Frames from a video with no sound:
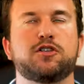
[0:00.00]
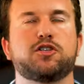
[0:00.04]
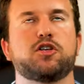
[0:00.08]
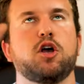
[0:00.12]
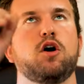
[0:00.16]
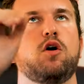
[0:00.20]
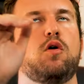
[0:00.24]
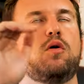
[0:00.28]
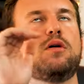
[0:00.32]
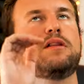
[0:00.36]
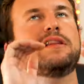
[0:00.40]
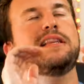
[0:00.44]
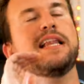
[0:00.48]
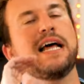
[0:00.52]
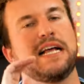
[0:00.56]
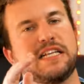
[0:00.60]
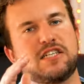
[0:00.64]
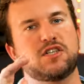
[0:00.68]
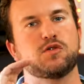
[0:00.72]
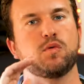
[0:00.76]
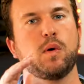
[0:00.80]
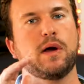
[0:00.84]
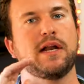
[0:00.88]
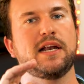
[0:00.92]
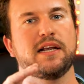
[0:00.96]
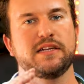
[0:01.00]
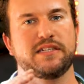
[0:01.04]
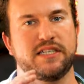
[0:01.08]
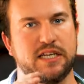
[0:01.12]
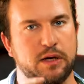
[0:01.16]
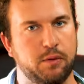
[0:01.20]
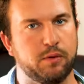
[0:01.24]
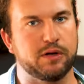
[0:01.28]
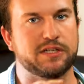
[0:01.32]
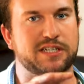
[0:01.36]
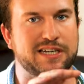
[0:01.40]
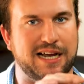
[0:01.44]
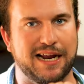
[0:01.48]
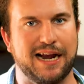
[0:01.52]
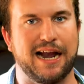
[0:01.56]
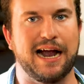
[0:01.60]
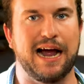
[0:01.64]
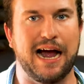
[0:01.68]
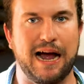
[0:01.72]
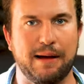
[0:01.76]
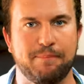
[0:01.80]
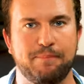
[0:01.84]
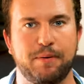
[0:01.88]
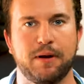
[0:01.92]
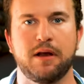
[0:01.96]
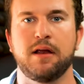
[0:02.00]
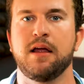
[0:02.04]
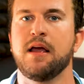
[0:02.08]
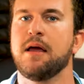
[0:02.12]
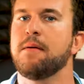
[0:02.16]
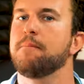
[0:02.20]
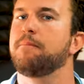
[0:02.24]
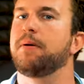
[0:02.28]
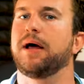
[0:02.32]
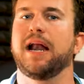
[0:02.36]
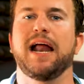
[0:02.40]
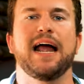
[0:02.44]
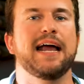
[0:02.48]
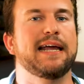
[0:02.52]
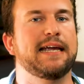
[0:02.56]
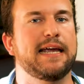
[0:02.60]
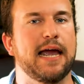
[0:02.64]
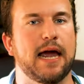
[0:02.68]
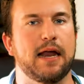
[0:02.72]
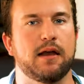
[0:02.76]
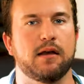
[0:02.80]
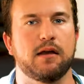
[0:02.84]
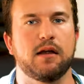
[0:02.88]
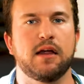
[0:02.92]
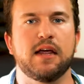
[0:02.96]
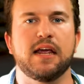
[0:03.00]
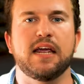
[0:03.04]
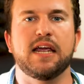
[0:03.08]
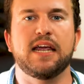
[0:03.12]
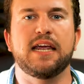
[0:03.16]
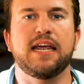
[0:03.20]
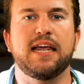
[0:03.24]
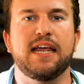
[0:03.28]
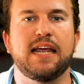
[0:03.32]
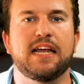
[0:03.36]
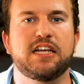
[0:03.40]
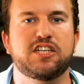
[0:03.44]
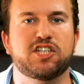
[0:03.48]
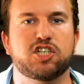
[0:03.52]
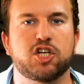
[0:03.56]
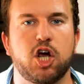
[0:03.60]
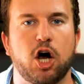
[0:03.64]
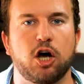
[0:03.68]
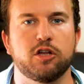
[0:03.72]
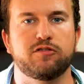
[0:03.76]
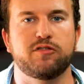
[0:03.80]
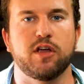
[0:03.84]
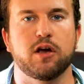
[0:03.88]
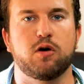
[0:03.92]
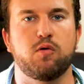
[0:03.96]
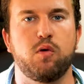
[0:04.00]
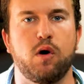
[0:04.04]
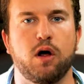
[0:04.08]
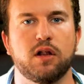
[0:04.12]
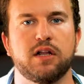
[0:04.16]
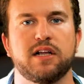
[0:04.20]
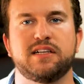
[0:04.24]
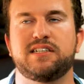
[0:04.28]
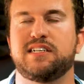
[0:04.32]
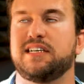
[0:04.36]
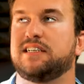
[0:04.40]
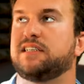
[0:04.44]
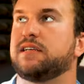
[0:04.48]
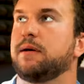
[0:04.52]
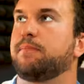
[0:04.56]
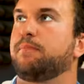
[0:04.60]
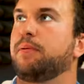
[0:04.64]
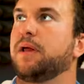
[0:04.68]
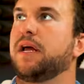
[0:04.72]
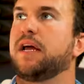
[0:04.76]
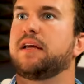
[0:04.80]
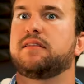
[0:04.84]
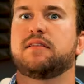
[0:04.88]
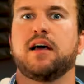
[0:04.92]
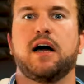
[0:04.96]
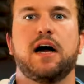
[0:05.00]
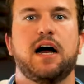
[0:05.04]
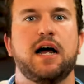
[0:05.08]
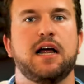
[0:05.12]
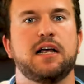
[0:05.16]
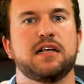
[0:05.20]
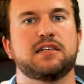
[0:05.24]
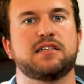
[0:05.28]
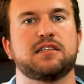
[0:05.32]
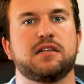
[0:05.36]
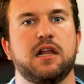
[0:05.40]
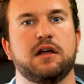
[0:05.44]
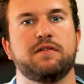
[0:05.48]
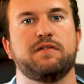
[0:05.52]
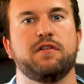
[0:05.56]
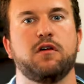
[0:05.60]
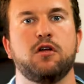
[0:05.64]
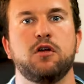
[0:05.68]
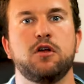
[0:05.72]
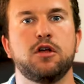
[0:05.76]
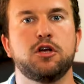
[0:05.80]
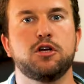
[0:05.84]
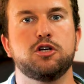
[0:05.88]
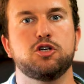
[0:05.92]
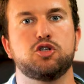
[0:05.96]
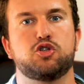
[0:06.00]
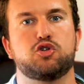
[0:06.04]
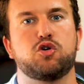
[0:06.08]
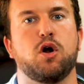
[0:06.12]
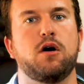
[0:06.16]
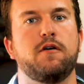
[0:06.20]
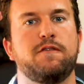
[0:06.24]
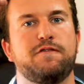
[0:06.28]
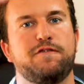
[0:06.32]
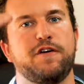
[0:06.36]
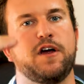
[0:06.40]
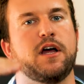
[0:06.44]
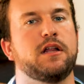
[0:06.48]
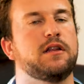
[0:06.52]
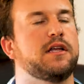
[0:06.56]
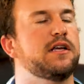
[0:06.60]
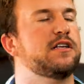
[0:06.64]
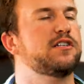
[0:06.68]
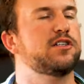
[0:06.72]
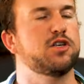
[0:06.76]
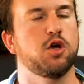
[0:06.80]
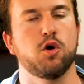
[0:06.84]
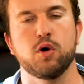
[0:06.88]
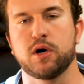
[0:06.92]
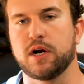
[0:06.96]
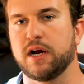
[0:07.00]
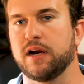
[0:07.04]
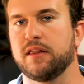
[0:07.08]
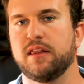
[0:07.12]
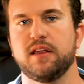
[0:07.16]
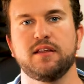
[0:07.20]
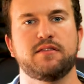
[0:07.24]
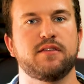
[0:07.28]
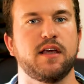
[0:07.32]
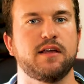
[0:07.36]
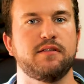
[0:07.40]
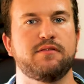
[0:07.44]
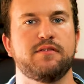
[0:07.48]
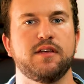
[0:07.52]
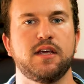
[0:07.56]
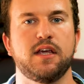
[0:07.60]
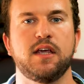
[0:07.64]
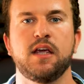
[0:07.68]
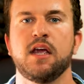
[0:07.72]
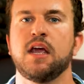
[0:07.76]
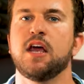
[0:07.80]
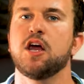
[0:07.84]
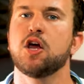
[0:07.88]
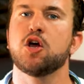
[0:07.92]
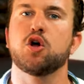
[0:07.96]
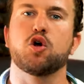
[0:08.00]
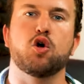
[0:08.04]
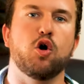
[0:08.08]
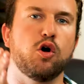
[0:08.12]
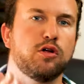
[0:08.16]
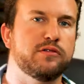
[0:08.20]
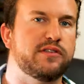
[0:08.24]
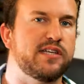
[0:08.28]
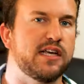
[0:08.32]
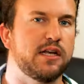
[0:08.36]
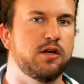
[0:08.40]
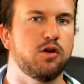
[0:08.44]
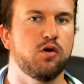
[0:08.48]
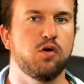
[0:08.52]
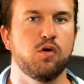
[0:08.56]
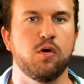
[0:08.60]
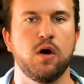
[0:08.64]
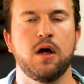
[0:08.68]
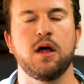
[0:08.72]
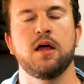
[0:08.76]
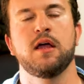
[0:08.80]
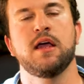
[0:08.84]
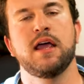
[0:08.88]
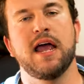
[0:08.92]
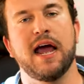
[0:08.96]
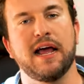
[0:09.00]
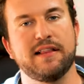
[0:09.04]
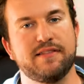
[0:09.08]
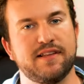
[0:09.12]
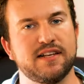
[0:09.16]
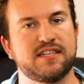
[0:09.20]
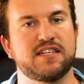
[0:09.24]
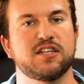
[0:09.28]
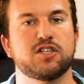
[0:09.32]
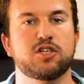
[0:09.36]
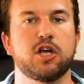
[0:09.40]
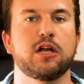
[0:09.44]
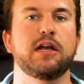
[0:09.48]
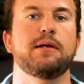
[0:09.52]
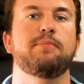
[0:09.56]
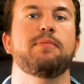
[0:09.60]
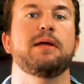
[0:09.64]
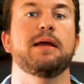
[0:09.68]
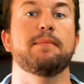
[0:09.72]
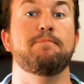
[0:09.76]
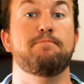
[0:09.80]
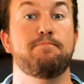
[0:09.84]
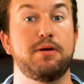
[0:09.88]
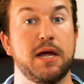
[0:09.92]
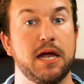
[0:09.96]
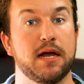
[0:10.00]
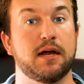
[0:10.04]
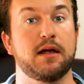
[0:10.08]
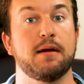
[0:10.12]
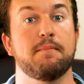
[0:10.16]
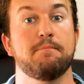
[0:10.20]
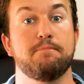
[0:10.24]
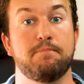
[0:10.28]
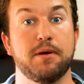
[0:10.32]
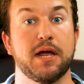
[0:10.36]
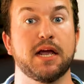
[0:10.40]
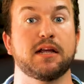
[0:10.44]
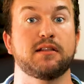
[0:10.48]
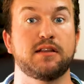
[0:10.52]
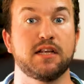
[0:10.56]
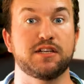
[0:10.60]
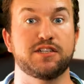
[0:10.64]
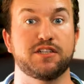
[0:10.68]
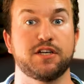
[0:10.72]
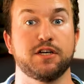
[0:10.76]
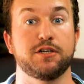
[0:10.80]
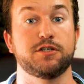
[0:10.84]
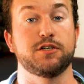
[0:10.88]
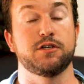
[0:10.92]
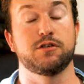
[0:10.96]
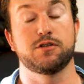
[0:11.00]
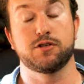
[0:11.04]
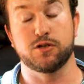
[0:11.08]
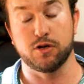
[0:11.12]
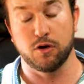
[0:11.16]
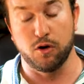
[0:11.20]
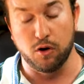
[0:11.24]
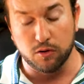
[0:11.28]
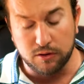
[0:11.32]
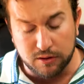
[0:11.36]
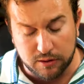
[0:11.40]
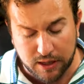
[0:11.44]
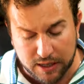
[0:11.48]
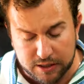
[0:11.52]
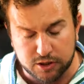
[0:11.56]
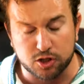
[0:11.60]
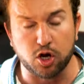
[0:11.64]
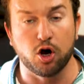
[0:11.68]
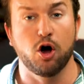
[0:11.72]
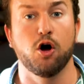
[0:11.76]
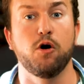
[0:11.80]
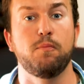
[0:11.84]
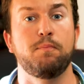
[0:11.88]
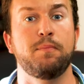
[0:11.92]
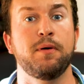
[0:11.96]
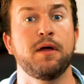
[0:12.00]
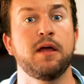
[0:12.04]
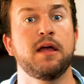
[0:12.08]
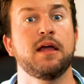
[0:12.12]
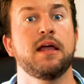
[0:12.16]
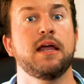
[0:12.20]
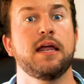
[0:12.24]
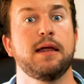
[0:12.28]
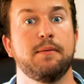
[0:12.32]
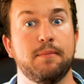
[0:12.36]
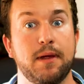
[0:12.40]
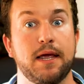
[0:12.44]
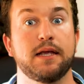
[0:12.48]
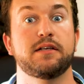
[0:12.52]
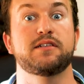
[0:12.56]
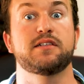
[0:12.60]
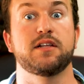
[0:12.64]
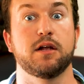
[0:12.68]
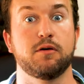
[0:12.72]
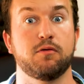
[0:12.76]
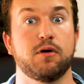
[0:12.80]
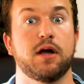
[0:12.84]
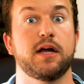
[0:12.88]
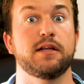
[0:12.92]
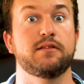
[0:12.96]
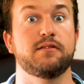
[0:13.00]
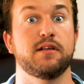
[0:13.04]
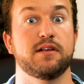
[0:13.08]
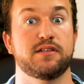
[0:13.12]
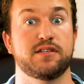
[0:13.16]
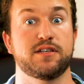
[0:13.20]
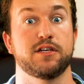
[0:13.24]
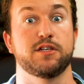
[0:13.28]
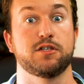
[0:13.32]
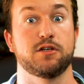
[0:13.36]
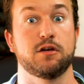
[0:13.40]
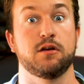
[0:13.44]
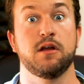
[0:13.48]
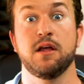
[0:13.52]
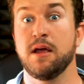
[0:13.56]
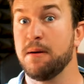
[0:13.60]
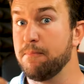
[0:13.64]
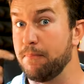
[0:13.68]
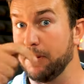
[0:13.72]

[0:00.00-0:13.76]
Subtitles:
So let's wait and see what's going to happen. But again, he's got the quality to play at the highest level. João Félix, eu acredito em ti, continua, and this is going to be a big, big decision. So let's hope he makes the right decision.